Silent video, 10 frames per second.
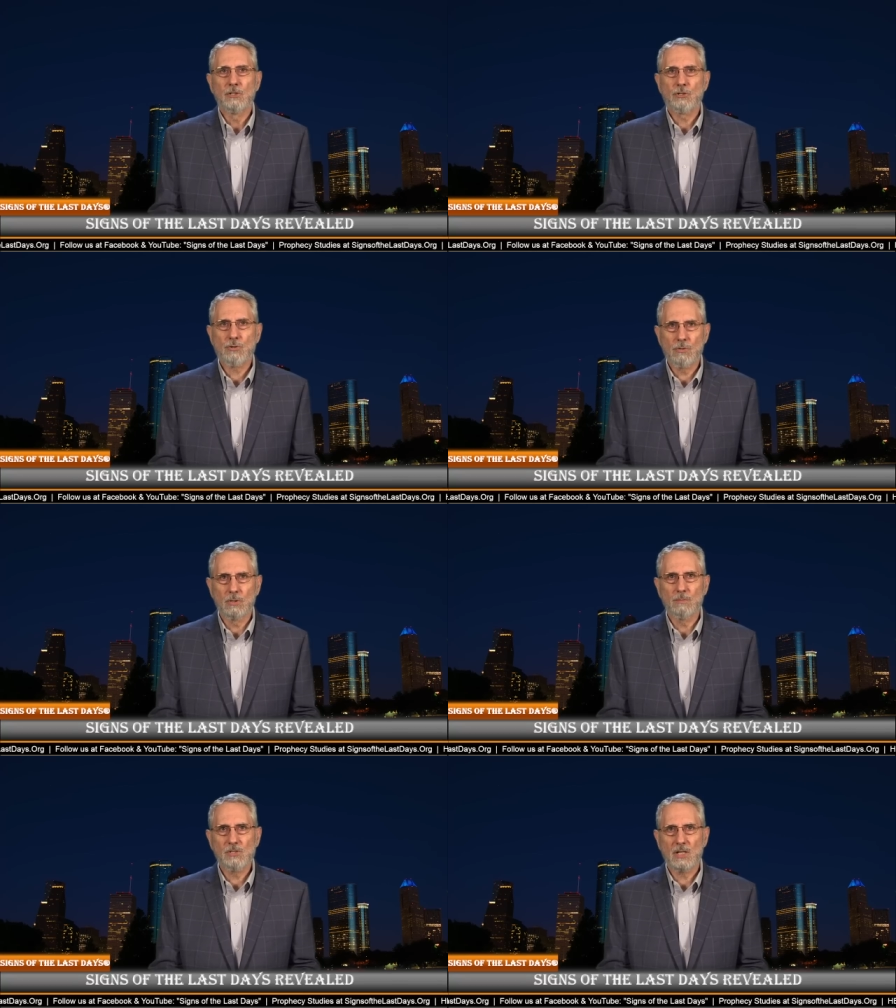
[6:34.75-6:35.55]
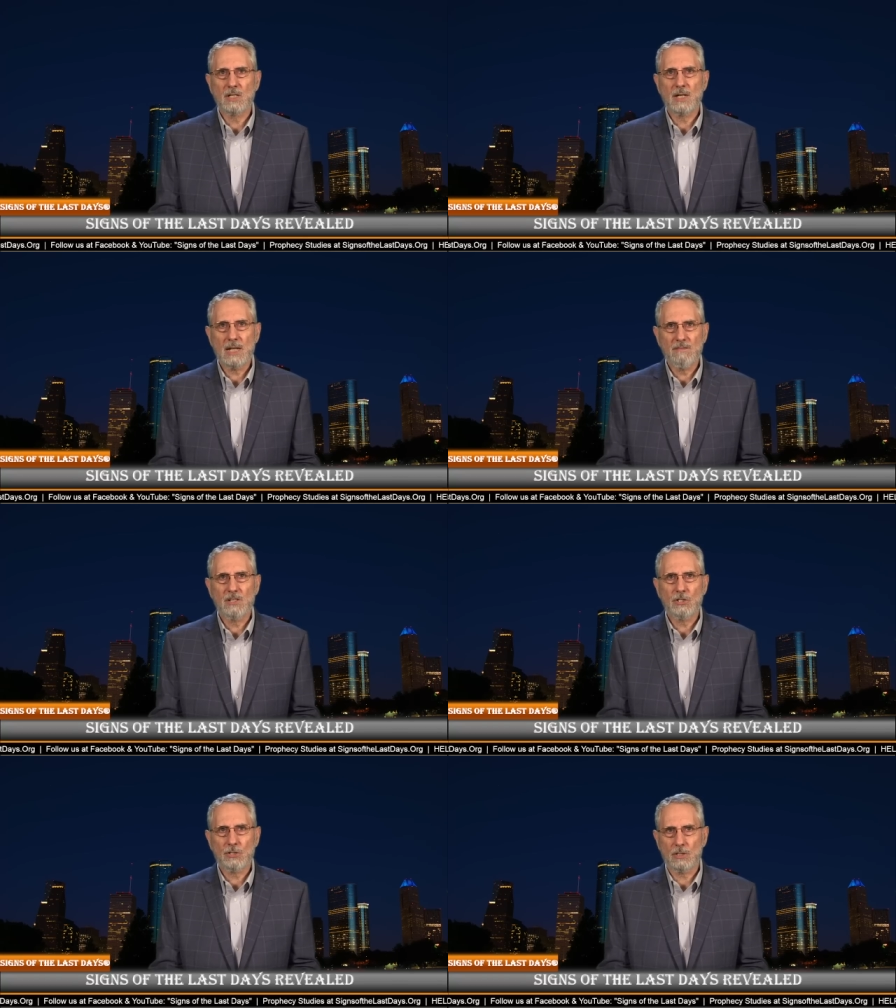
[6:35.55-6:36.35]
troops and
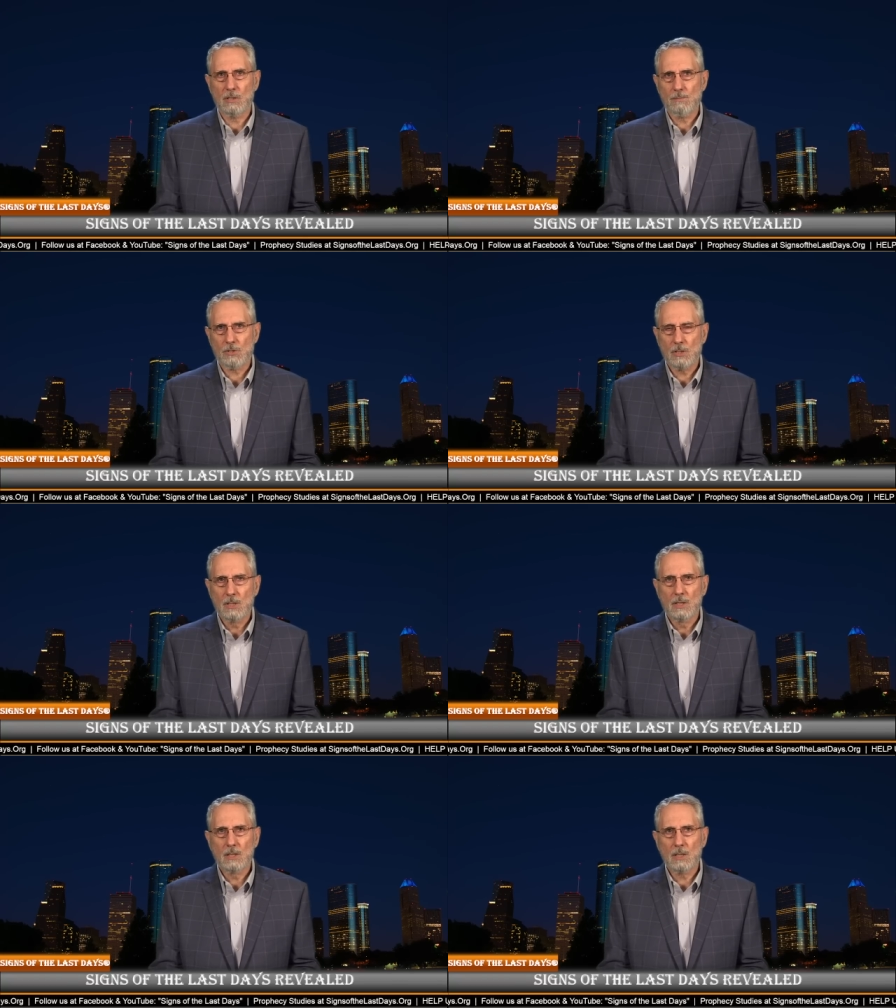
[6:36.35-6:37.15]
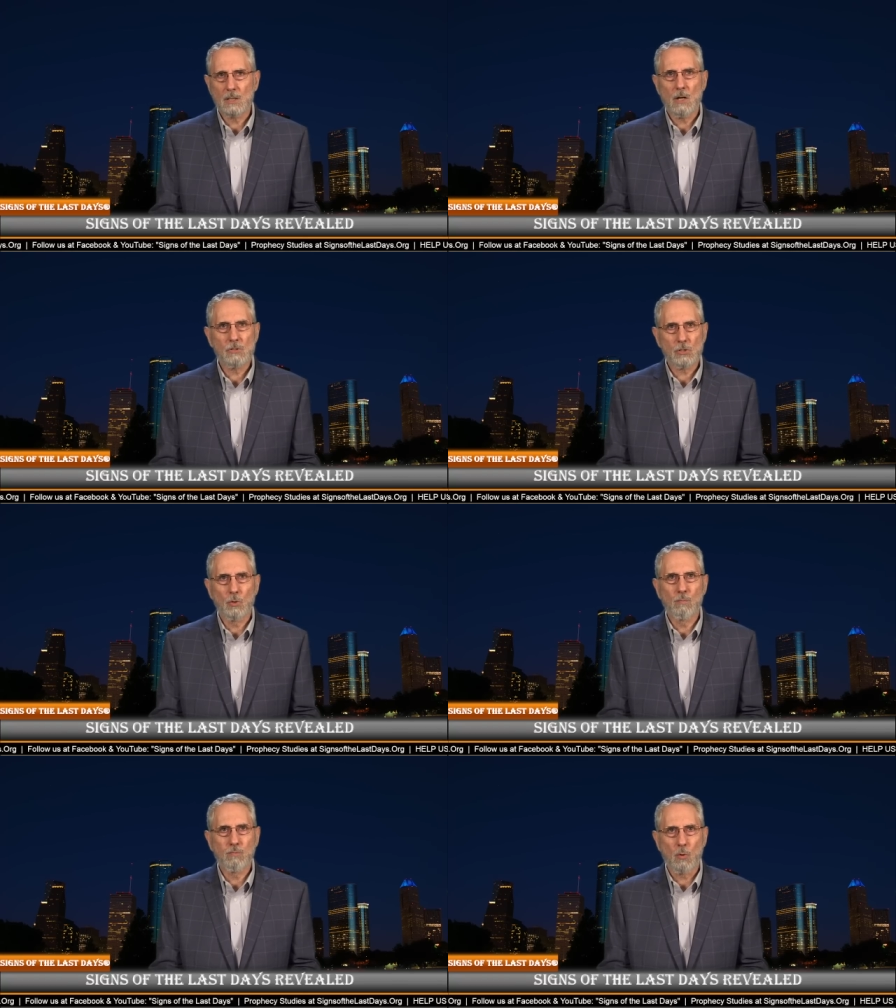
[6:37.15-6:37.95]
Navy ships could
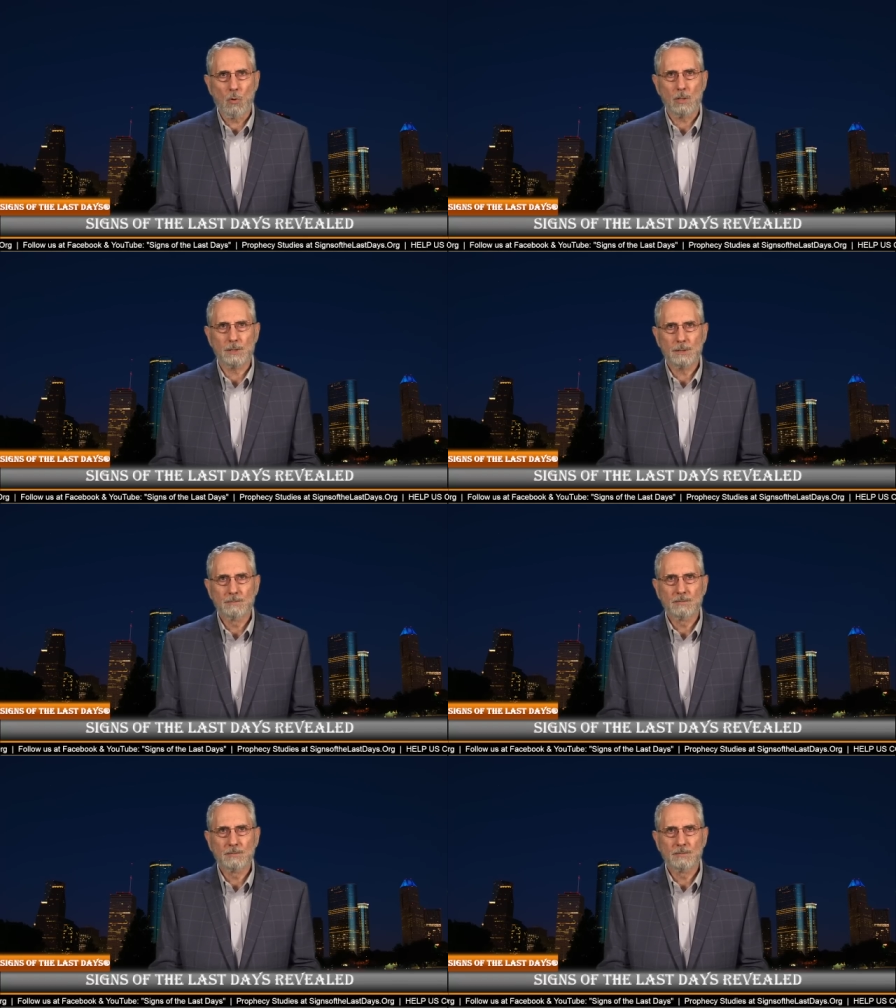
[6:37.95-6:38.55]
also port,